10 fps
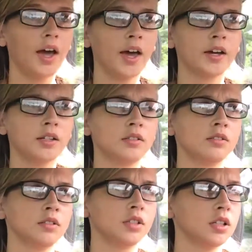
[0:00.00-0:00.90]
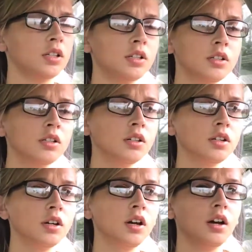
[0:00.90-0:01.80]
And I
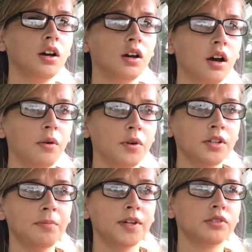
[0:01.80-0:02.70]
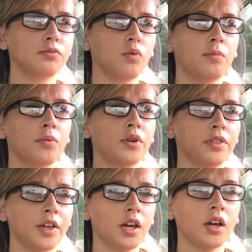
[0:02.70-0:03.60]
wanted to mention one more
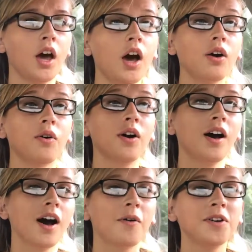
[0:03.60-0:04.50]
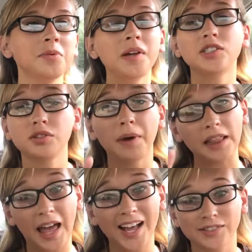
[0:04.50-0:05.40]
thing. Oh, I wanted to mention in
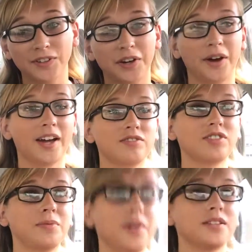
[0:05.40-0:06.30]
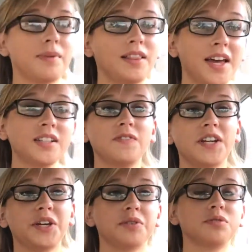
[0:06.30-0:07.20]
my last video, actually, because my last
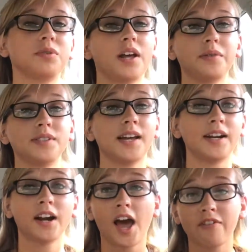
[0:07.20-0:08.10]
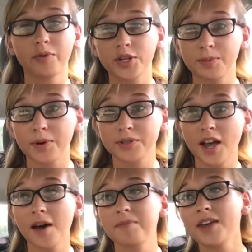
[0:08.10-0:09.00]
video was when I was 10.5 weeks
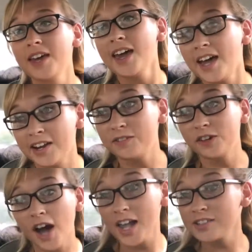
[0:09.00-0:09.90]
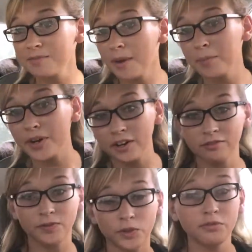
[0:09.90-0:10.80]
post-op. And if you guys remember, and
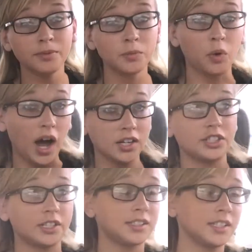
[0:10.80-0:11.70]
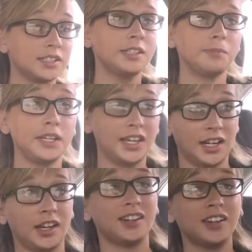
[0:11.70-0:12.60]
if you've been watching since the
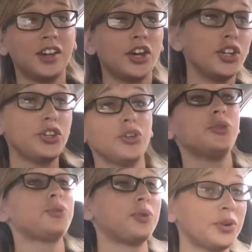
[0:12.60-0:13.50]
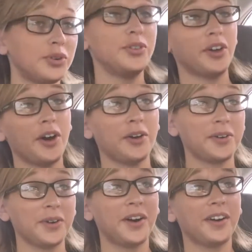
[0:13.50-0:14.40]
beginning, you
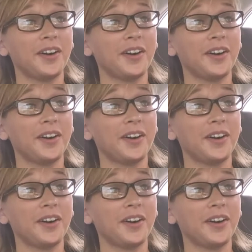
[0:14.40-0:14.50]
know